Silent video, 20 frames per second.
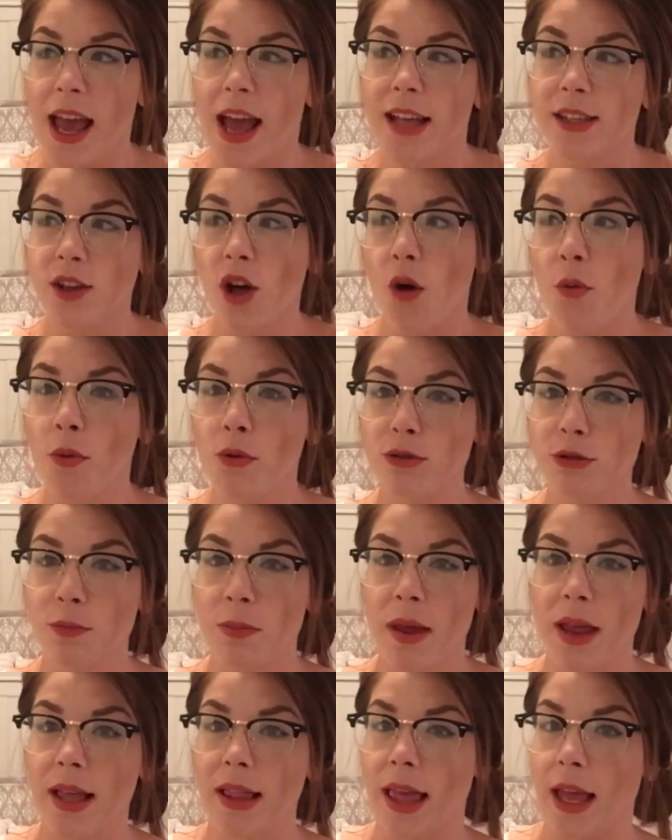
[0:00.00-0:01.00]
is almost
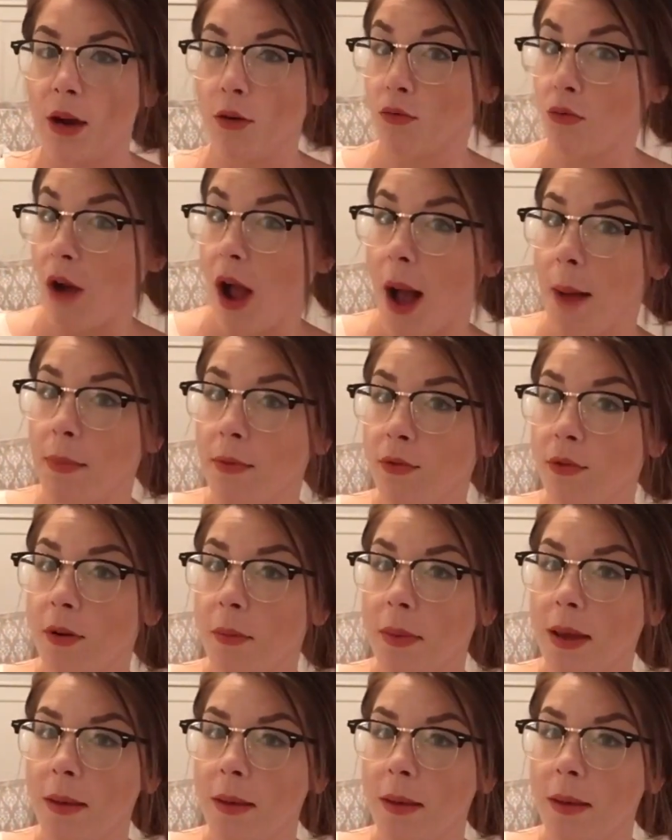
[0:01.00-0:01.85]
being like robbed from